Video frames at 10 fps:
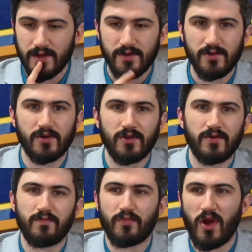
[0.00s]
You
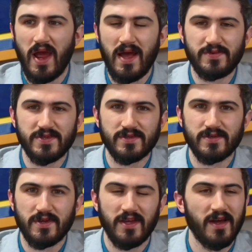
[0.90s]
could
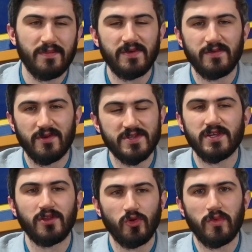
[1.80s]
perhaps, I mean, there's
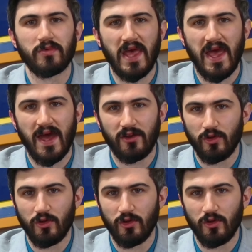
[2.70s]
the aluminum can.